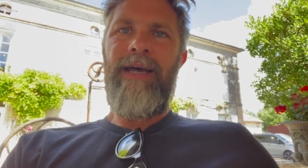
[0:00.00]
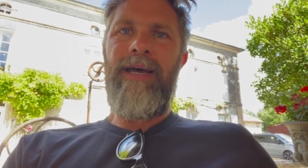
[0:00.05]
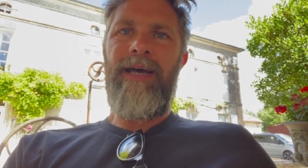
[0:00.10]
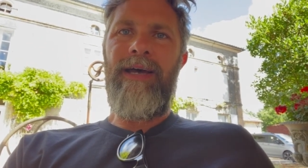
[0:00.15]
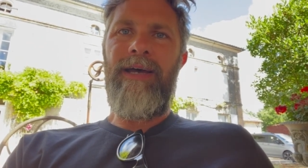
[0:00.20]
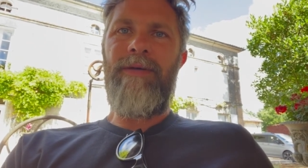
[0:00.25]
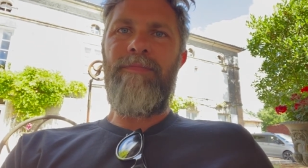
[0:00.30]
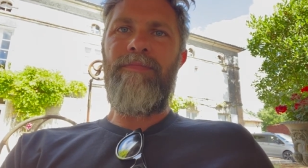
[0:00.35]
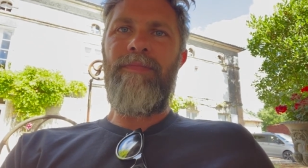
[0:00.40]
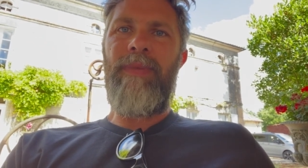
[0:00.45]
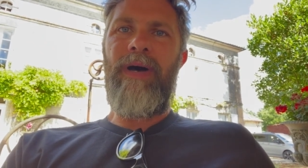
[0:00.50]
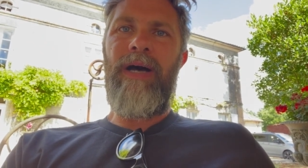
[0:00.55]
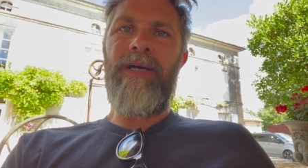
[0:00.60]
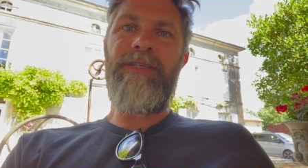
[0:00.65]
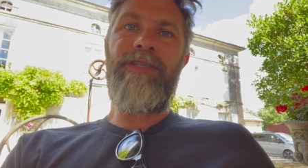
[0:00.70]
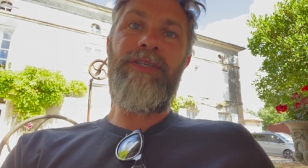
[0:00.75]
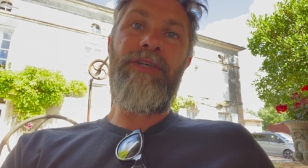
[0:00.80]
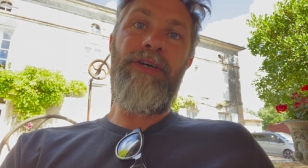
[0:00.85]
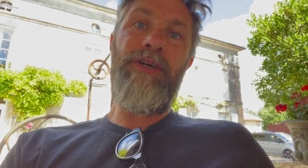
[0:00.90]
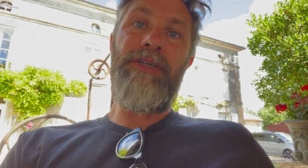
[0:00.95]
I
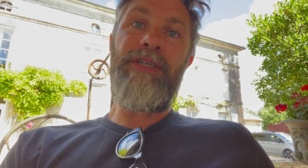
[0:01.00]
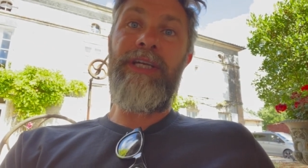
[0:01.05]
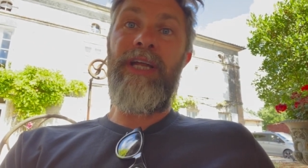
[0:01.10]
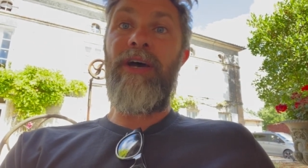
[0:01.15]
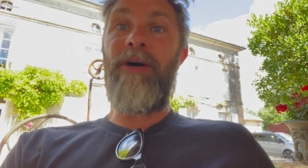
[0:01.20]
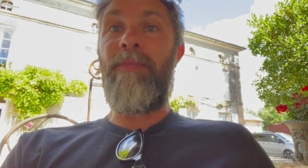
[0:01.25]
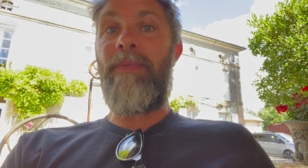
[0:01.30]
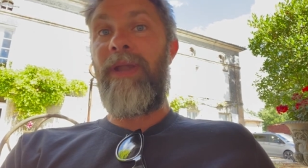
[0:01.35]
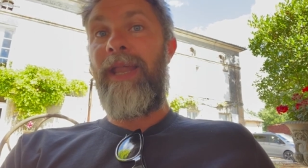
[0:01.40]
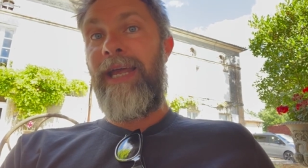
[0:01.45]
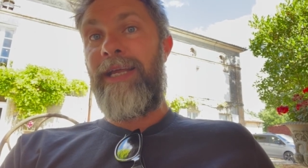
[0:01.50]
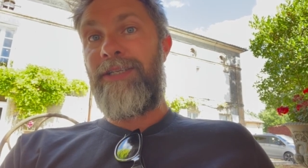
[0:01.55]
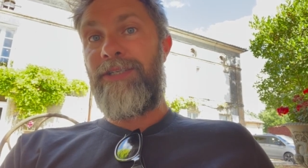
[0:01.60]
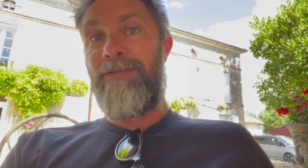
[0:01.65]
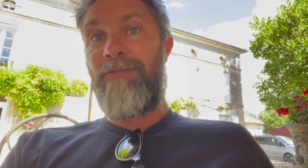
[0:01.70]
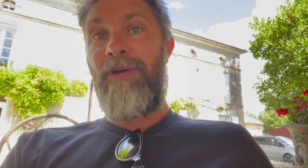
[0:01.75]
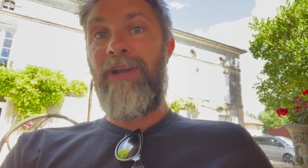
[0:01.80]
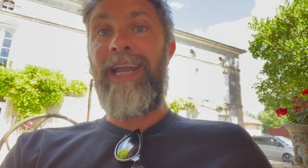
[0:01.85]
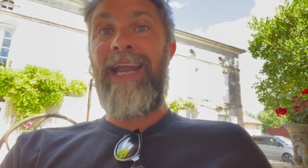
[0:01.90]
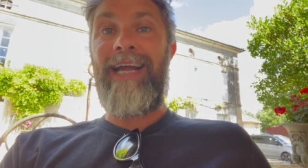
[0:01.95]
searched it up
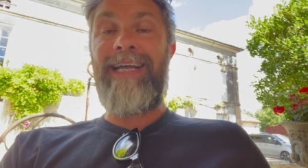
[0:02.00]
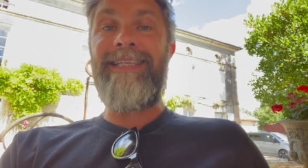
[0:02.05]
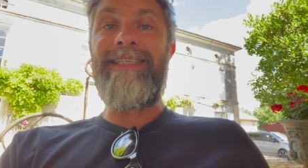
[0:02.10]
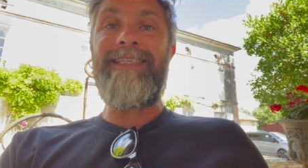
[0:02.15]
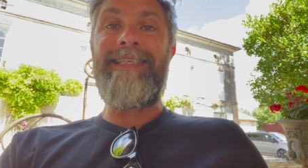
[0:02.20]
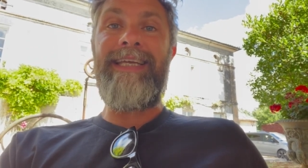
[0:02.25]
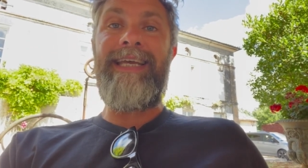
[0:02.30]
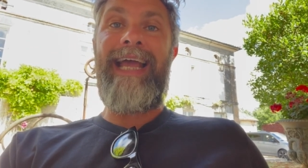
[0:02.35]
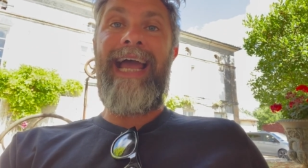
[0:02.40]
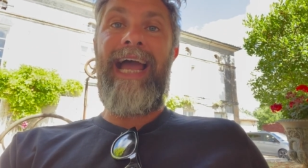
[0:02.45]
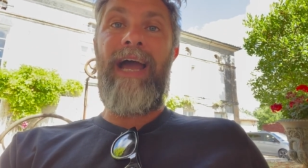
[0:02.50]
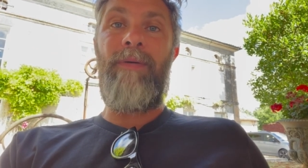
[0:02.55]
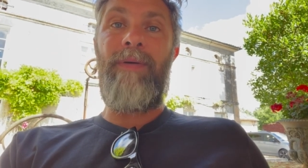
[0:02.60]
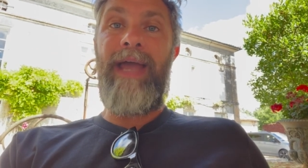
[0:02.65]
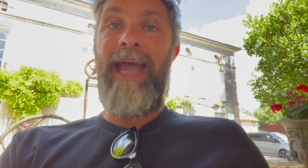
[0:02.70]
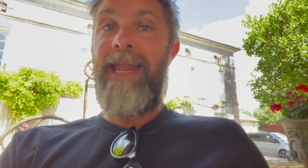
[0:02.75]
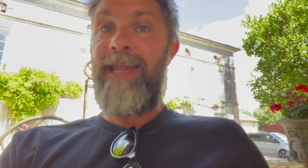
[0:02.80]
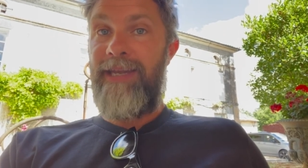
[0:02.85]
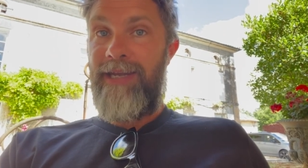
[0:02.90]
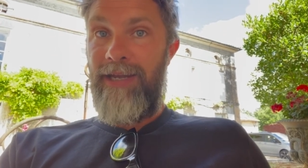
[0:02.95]
later on. I can see how it
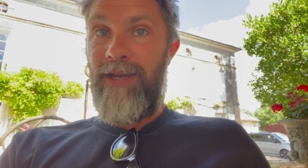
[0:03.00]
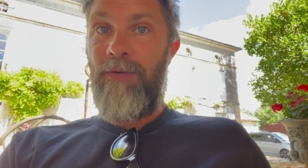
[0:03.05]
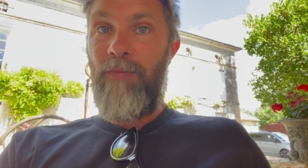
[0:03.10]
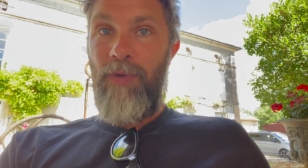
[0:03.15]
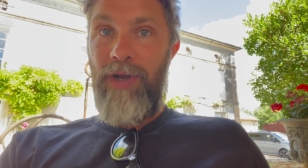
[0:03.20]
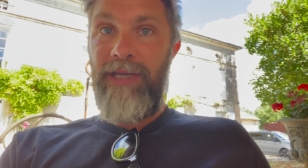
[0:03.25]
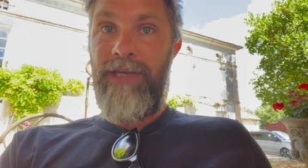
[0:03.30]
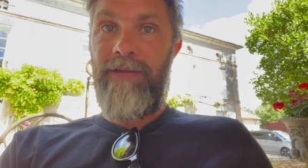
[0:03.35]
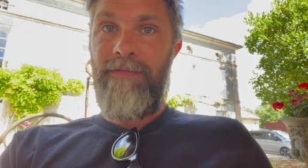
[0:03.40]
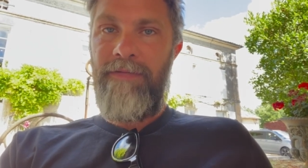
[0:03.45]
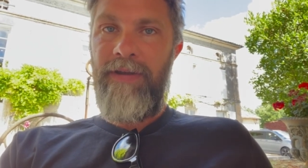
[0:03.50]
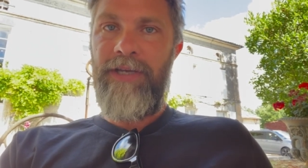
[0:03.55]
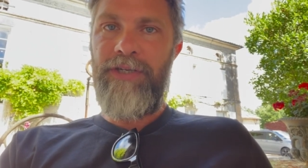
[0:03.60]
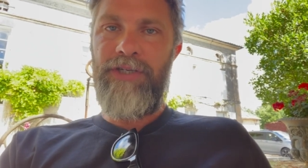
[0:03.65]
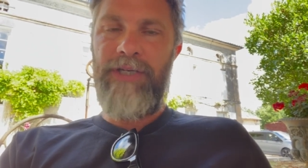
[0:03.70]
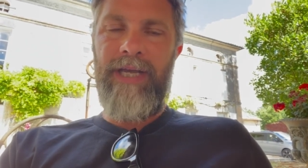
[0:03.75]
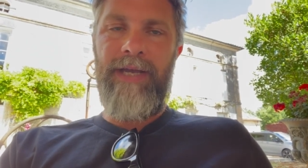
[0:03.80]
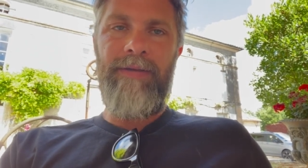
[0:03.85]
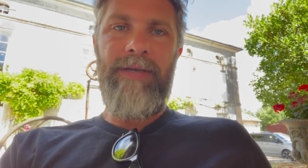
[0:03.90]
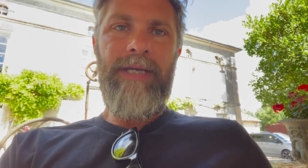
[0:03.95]
ended up when you'd
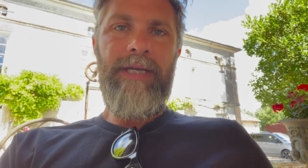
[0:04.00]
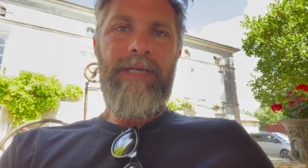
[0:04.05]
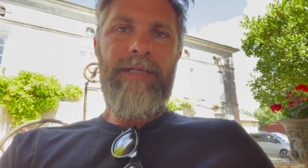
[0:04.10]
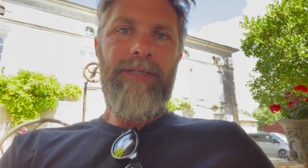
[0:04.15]
finished it.